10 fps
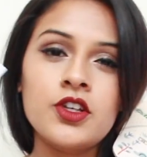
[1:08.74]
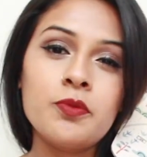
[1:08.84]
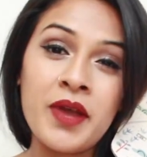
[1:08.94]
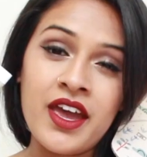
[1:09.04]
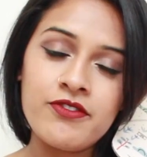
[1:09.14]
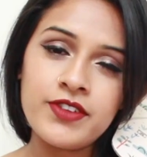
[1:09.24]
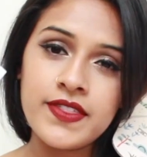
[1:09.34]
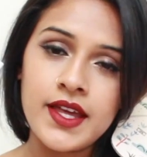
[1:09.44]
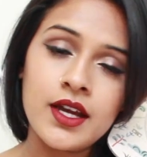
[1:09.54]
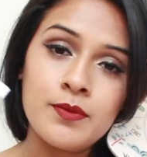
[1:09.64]
little
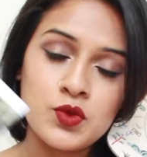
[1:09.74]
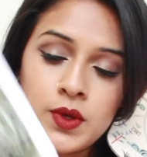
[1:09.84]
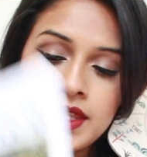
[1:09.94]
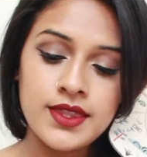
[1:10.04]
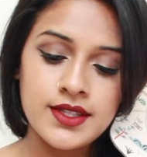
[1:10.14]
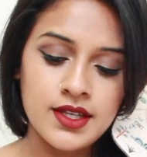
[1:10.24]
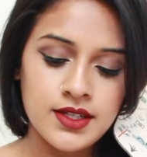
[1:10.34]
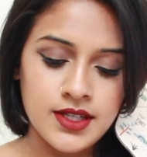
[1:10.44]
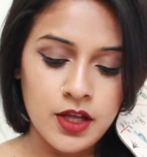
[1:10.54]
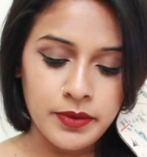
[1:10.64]
pamphlet that comes with it that's
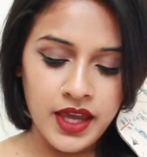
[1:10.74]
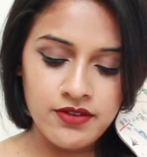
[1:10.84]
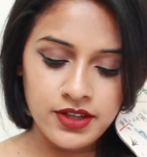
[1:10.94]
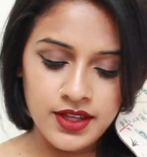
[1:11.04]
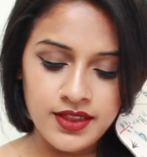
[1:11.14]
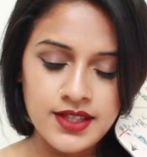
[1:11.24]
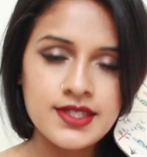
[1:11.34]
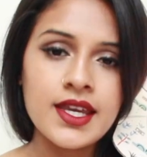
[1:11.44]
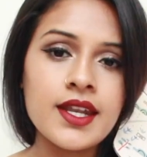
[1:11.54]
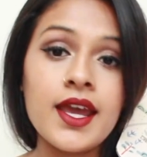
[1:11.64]
gonna tell me everything
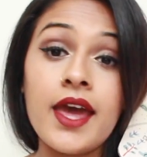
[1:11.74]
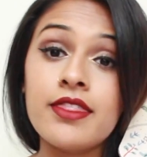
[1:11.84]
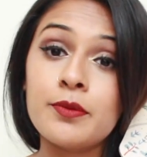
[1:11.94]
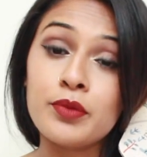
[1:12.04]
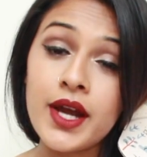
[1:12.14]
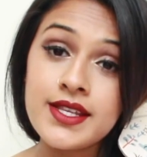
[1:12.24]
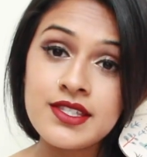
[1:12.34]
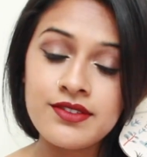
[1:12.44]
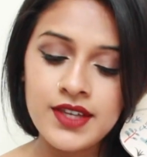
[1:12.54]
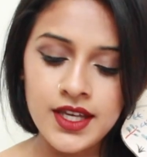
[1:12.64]
that's in it and the price
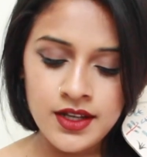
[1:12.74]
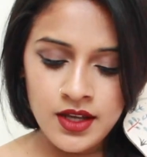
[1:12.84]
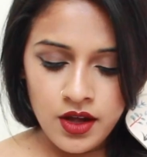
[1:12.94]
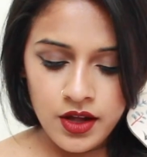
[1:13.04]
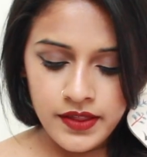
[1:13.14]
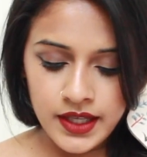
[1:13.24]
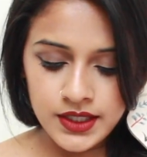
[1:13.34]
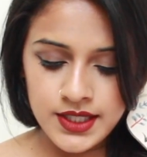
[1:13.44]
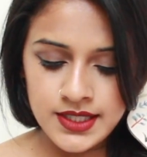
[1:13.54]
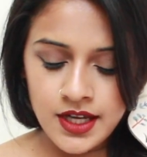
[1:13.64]
of it, all that
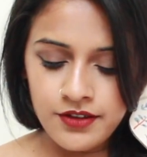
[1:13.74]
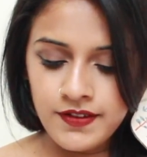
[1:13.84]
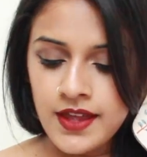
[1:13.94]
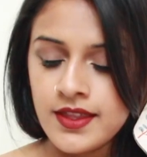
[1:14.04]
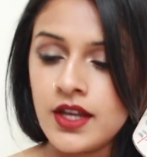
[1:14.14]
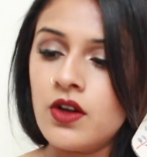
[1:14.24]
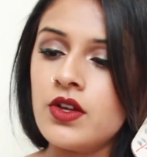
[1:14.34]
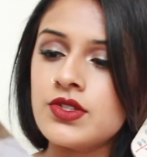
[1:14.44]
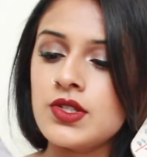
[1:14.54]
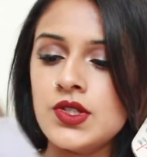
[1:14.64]
good stuff. And then
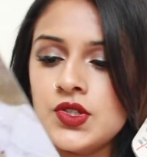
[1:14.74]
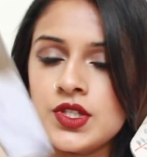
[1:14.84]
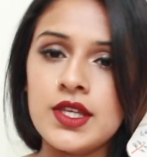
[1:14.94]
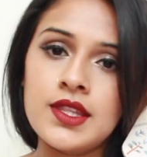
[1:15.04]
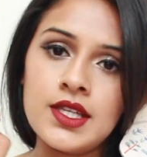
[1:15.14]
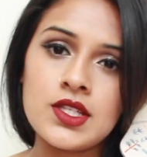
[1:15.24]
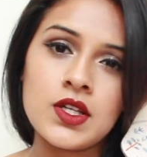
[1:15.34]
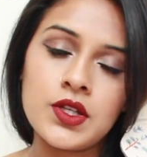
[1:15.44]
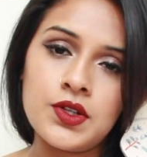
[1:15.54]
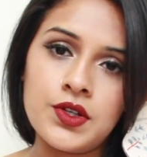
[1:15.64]
also usually these
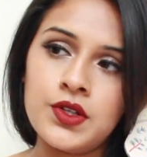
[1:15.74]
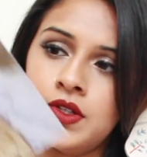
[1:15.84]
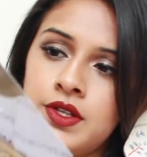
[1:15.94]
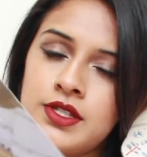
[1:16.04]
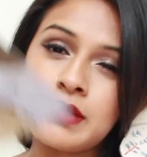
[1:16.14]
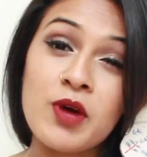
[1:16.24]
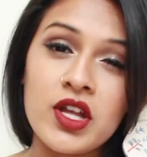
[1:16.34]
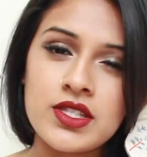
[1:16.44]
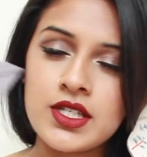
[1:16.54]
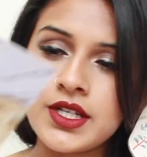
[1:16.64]
are little
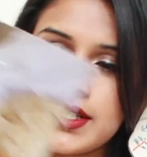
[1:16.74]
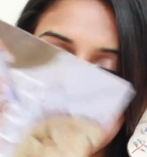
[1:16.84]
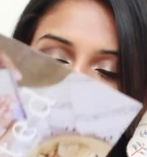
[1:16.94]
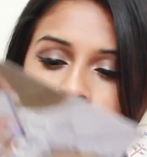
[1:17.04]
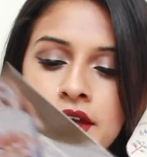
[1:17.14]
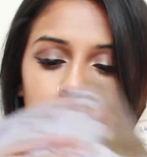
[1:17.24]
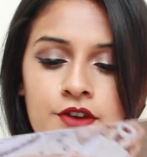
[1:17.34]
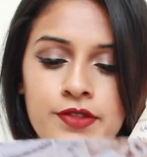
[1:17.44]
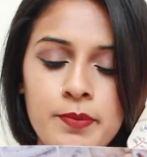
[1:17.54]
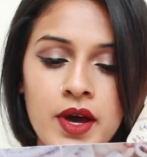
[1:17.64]
sponsors
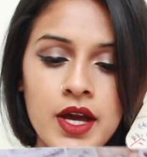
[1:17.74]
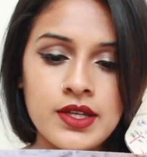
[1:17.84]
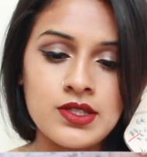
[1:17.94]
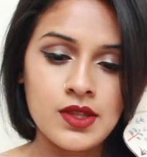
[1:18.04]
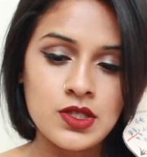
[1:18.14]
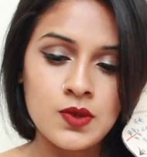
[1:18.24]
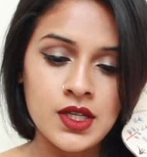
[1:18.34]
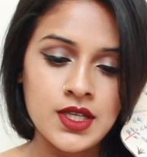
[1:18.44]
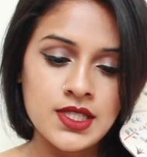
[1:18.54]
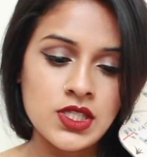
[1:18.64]
of the box. So this
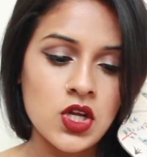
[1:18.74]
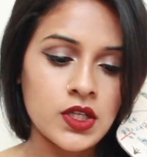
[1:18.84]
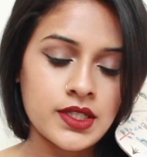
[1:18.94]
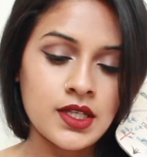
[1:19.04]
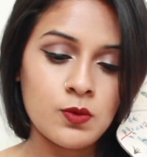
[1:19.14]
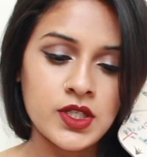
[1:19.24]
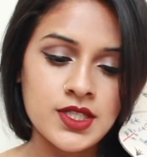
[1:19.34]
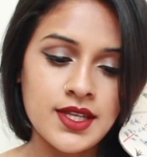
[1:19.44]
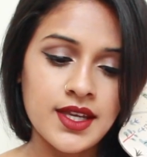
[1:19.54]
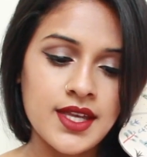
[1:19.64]
one is Salted, which
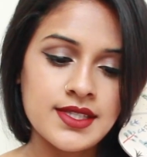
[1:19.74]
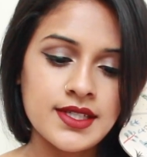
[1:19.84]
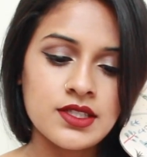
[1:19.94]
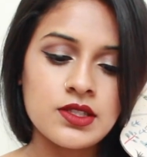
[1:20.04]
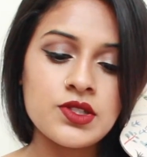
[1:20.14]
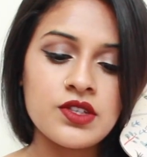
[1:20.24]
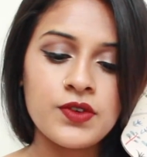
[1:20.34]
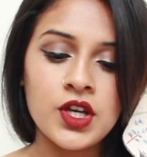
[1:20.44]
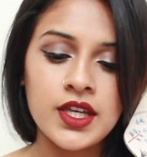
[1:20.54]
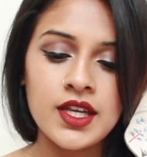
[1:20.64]
is, I guess, exclusive
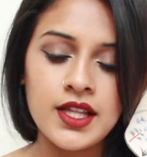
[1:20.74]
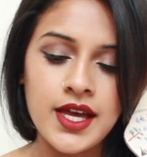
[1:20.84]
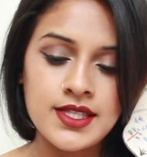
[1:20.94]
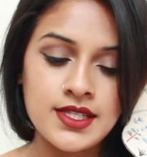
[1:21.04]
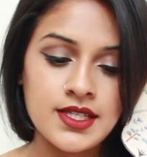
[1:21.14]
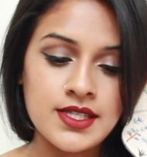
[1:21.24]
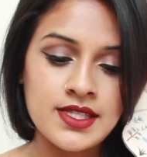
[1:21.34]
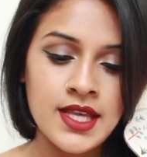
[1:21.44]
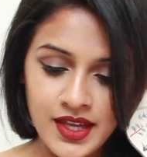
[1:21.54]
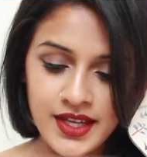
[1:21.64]
cooking
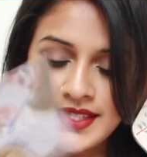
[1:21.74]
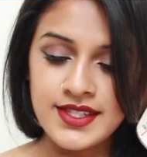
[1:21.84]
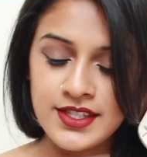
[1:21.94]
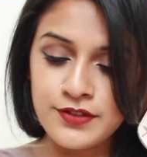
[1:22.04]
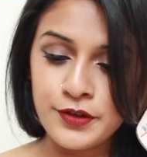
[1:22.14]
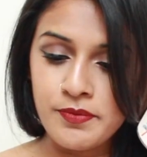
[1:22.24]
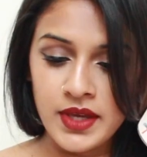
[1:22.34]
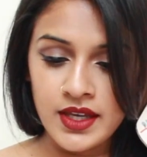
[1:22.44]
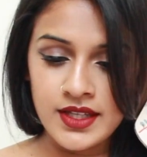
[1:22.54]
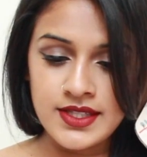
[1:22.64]
classes. I guess this is for
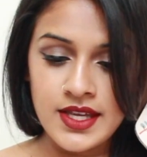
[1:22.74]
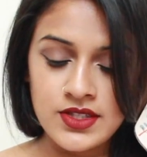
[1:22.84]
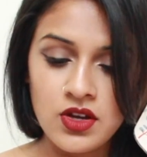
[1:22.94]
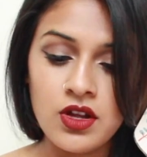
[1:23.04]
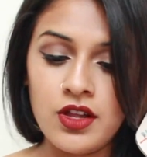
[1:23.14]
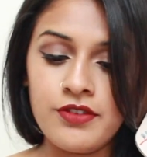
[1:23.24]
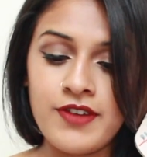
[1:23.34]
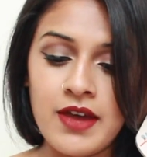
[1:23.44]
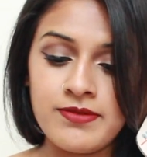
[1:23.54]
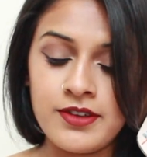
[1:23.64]
me. It says all
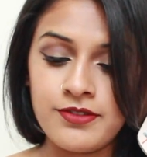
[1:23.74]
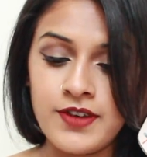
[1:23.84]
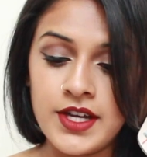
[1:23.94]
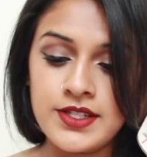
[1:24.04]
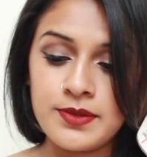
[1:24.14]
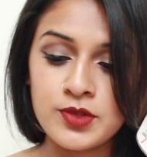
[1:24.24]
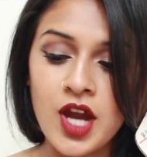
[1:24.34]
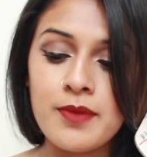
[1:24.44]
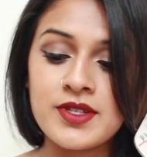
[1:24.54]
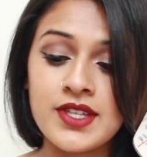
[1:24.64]
FabFitFun
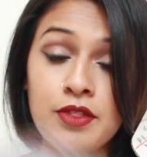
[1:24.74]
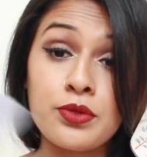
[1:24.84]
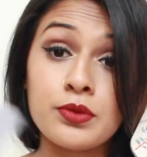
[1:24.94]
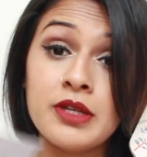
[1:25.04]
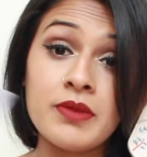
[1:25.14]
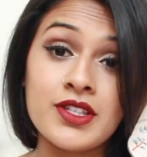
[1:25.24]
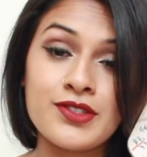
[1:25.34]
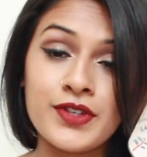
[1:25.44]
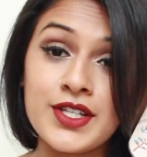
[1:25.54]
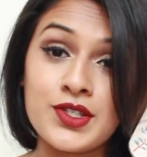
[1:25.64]
subscribers get 3 months
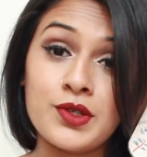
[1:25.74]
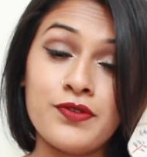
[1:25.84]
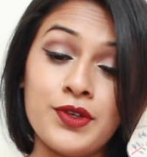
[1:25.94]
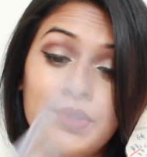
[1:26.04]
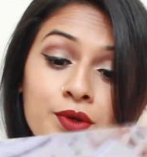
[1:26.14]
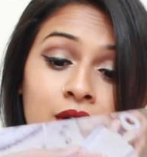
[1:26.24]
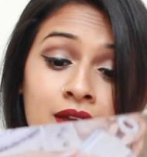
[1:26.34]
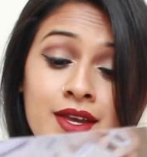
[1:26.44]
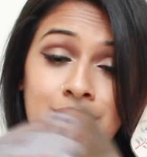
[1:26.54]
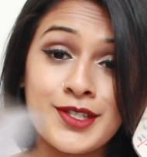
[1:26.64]
free. So if you
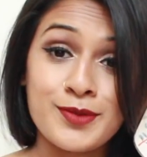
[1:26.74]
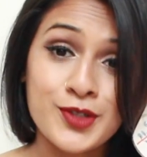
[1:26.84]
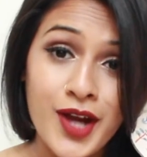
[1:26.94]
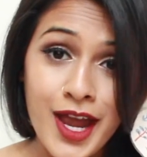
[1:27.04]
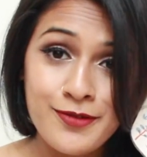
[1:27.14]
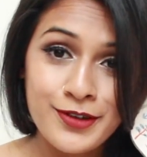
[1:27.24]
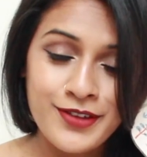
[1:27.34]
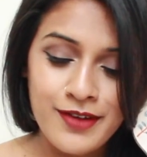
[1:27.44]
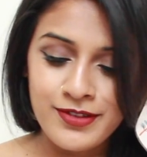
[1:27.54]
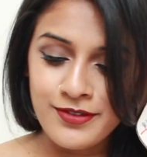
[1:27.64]
subscribe for
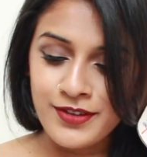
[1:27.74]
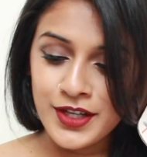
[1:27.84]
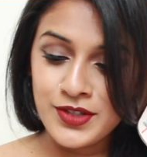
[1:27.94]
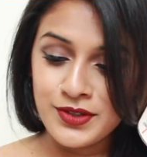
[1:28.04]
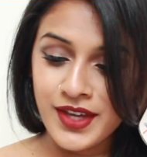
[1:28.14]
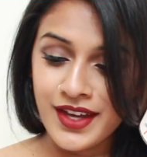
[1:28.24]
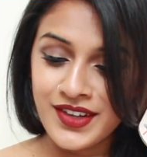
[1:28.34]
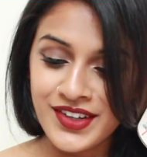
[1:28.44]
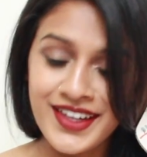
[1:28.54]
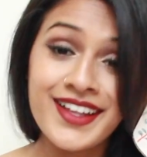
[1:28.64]
FabFitFun, you get
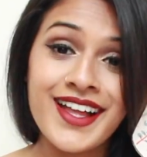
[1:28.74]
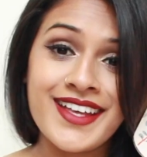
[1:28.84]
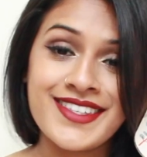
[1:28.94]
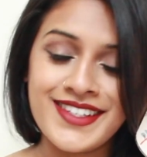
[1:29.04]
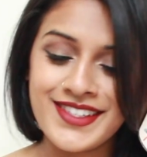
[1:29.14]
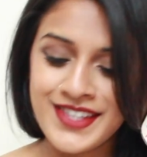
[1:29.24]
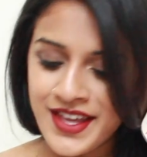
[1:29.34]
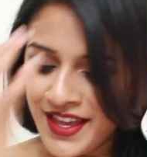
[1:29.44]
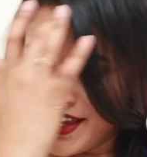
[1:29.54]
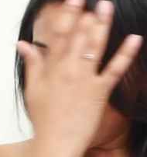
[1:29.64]
cooking classes.
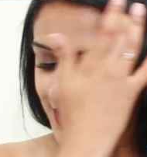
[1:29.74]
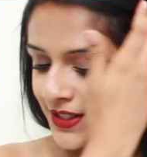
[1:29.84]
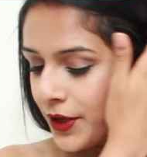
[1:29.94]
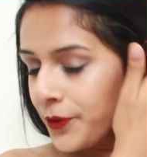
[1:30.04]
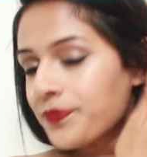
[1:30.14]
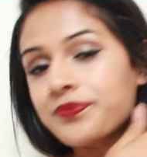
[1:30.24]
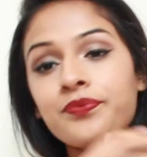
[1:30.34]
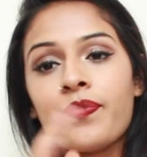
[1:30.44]
So